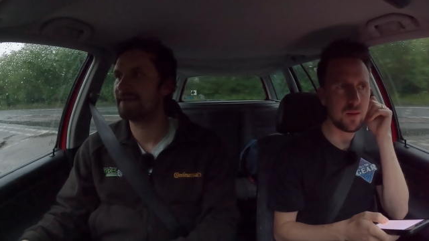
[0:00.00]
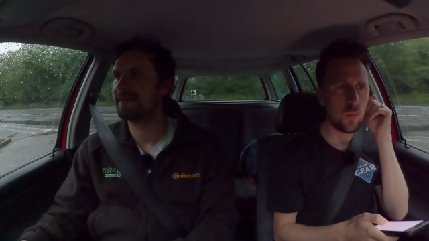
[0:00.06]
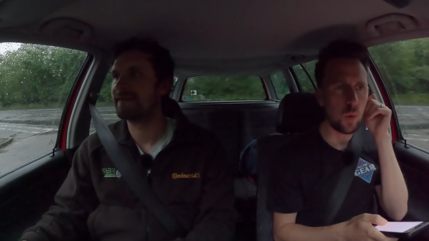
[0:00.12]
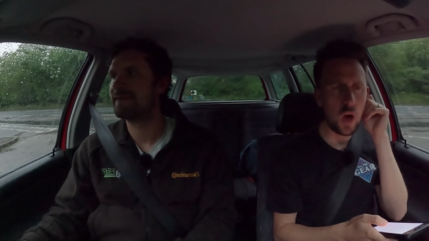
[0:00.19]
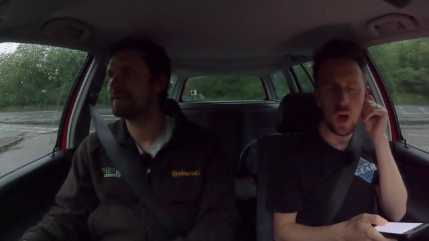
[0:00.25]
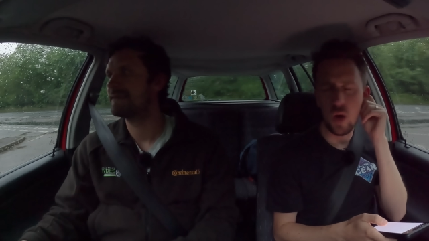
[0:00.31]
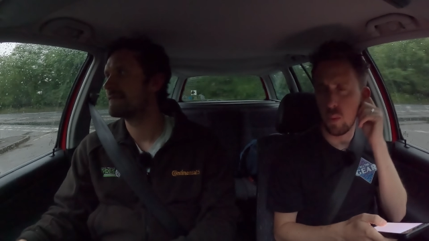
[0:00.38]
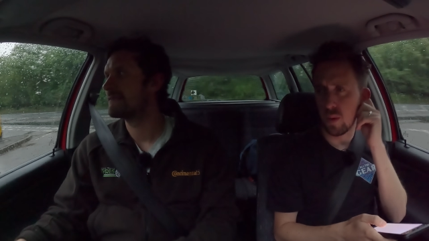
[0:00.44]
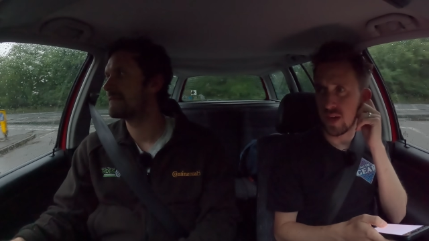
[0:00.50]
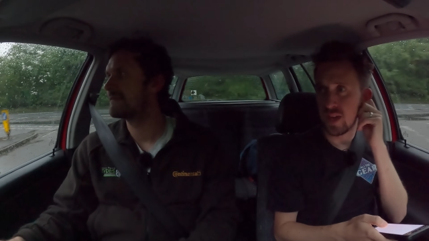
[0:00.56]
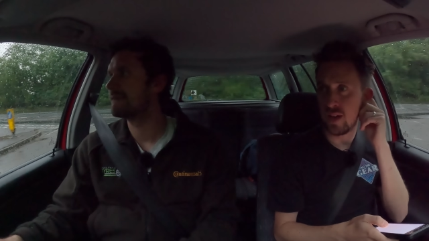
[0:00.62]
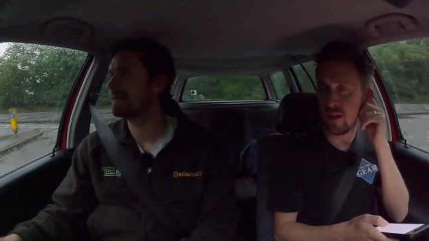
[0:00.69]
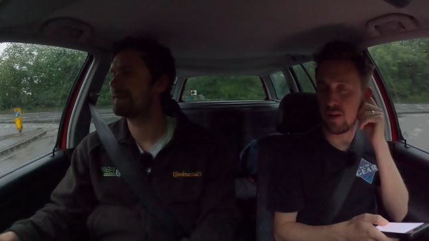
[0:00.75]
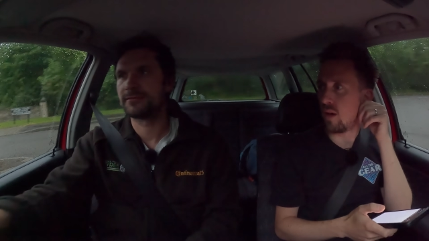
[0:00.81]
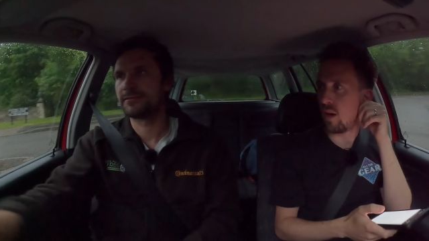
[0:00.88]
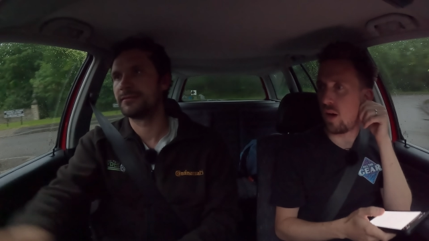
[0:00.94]
Speaker 1: What are we?
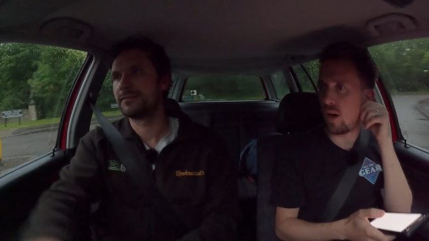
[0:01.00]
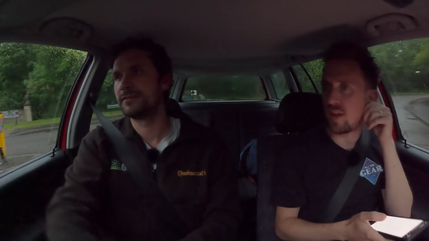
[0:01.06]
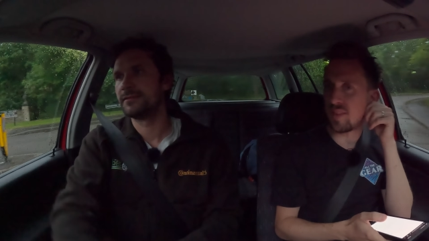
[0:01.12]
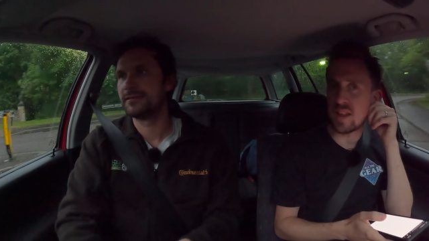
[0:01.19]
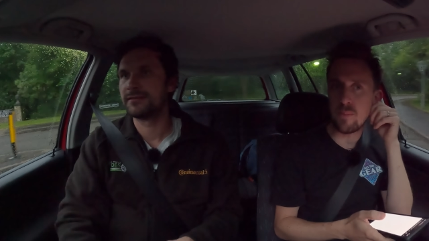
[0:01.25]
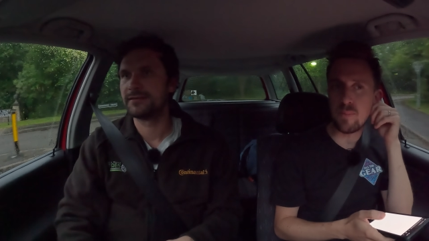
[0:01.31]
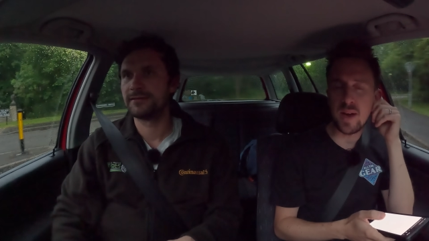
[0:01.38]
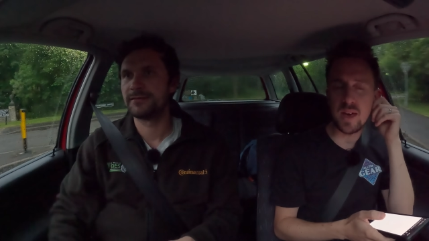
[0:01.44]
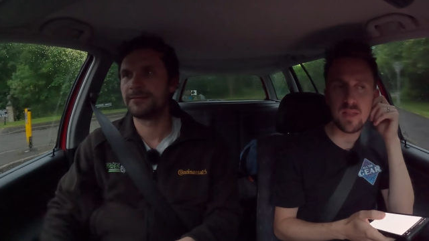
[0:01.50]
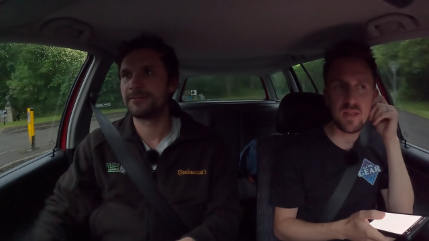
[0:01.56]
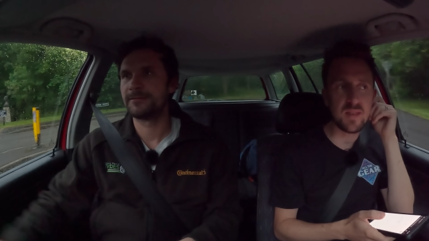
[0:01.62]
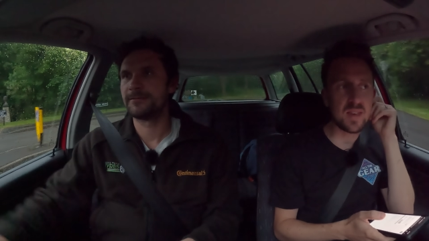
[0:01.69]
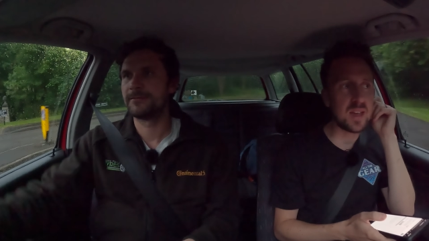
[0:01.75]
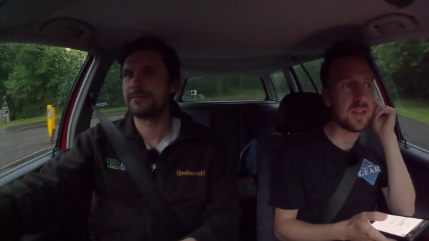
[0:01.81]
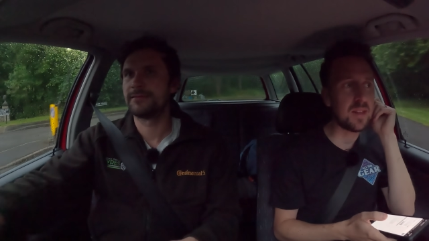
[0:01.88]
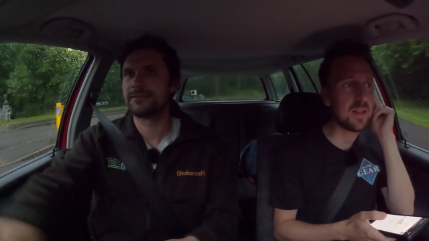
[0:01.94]
I didn't pack the
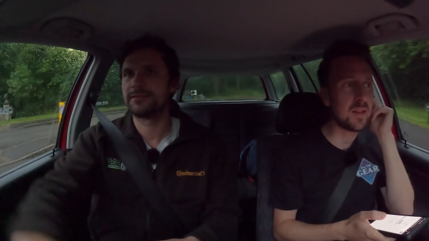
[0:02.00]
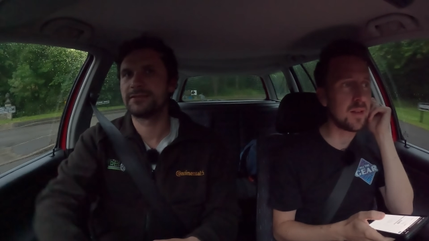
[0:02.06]
tent.